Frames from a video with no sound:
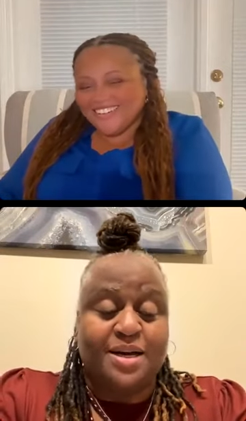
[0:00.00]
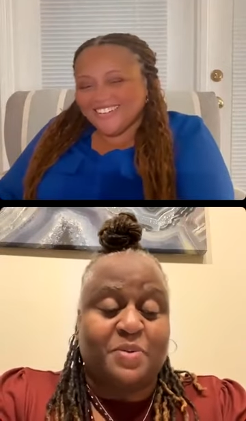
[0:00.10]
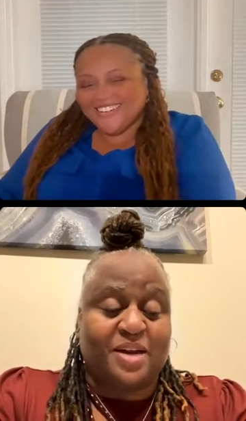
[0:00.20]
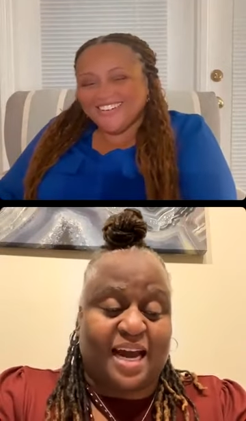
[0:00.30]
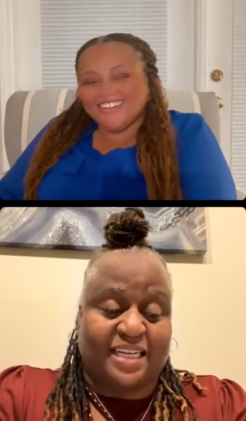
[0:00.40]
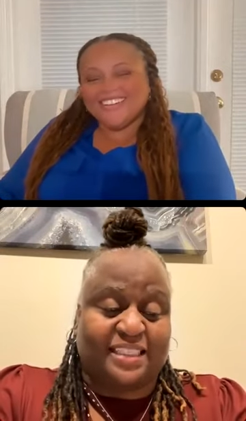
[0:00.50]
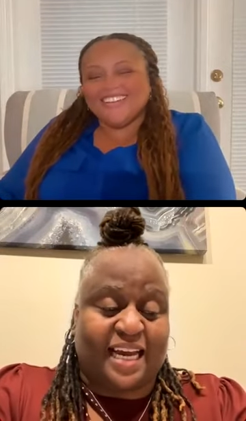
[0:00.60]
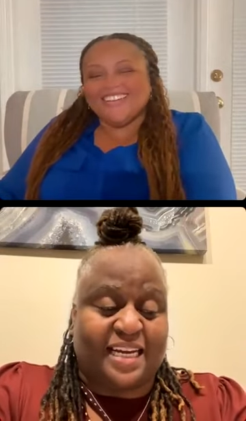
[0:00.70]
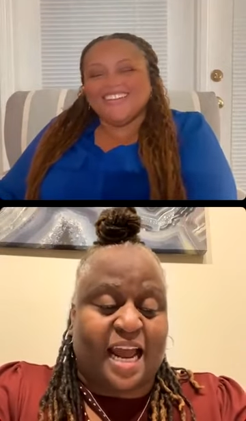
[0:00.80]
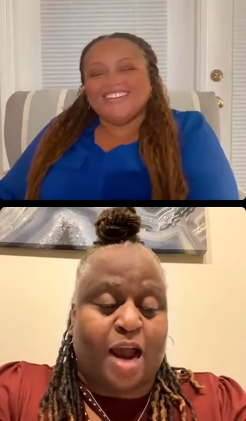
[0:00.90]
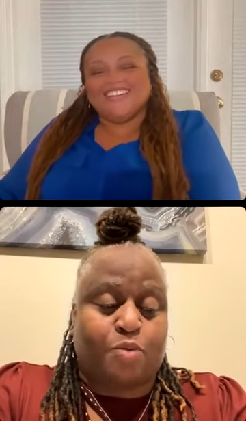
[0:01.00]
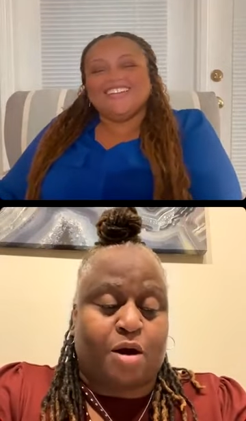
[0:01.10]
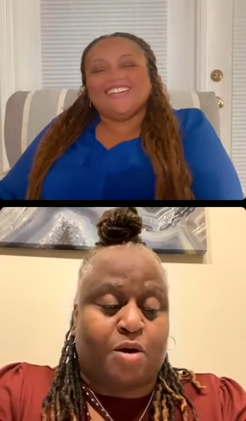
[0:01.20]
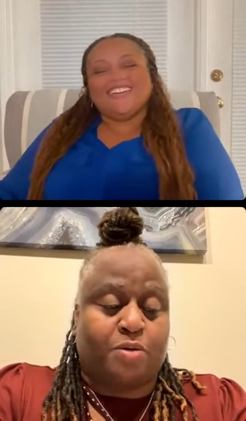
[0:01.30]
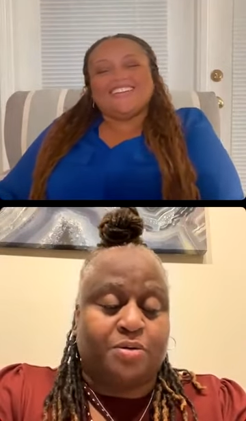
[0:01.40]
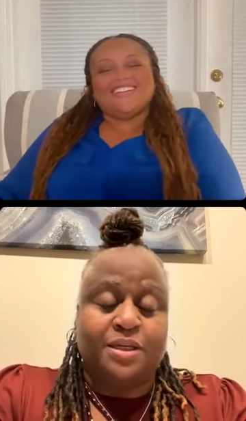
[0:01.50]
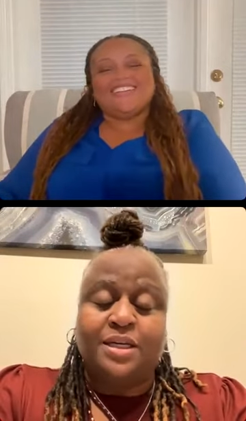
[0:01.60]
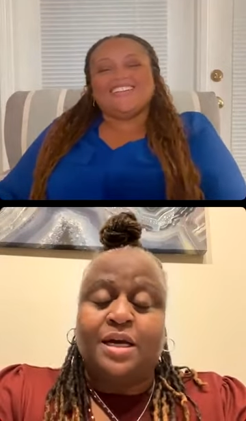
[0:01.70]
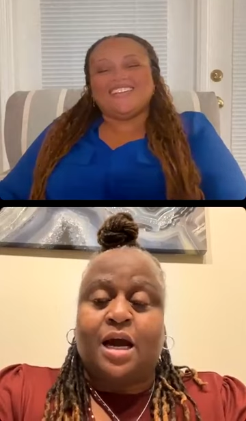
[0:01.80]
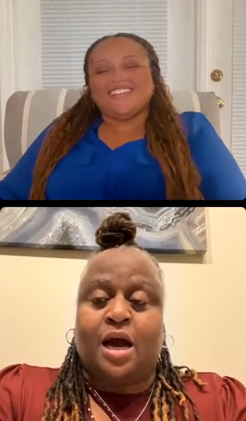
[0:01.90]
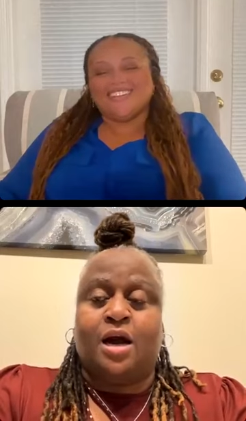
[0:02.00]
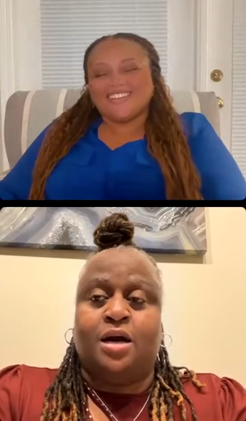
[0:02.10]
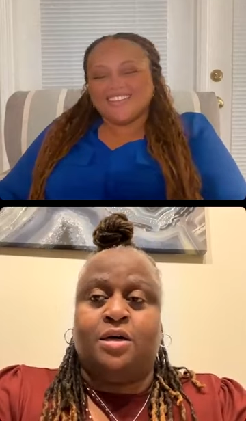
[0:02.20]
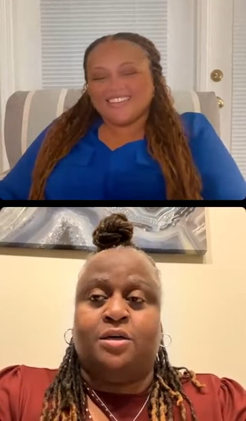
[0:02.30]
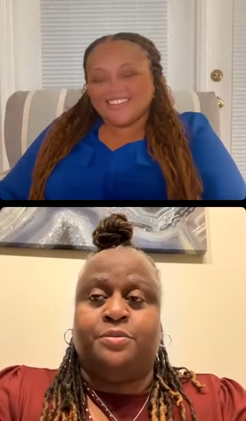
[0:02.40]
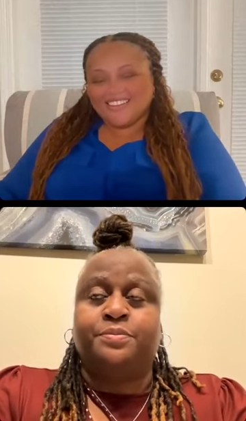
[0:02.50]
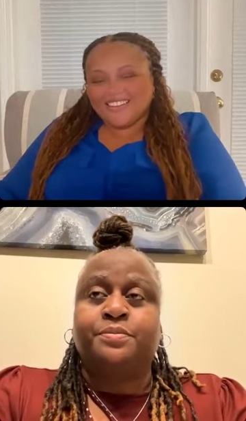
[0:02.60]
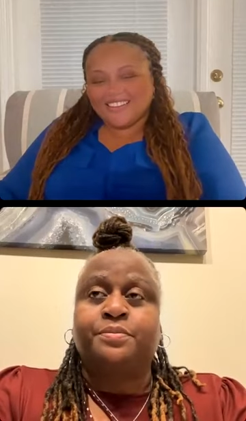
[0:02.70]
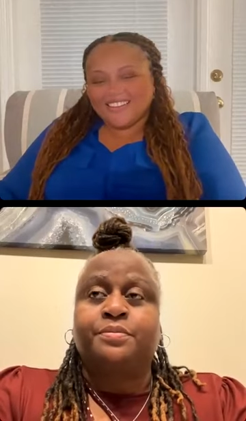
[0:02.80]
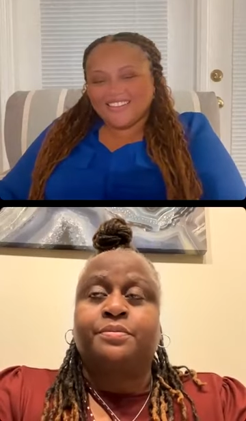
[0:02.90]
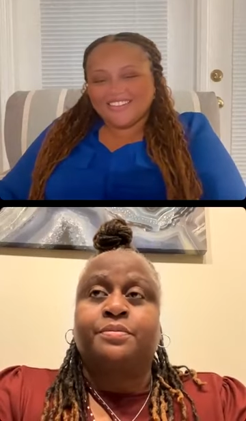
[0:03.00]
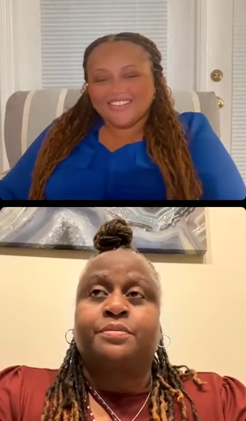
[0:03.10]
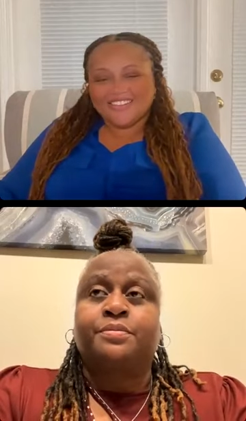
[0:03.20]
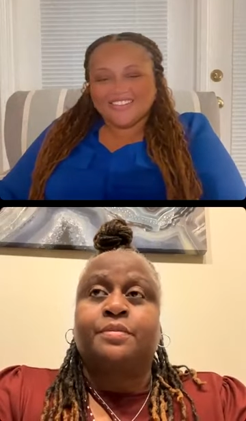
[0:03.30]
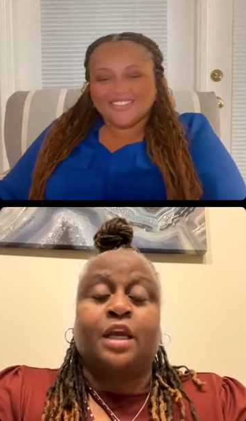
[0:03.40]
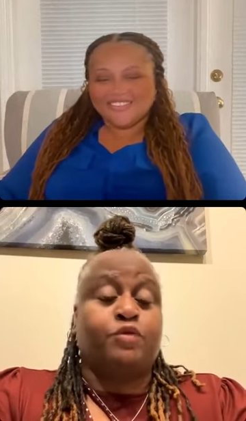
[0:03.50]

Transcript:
Speaker 1: We got to take the high road. Um, if you want to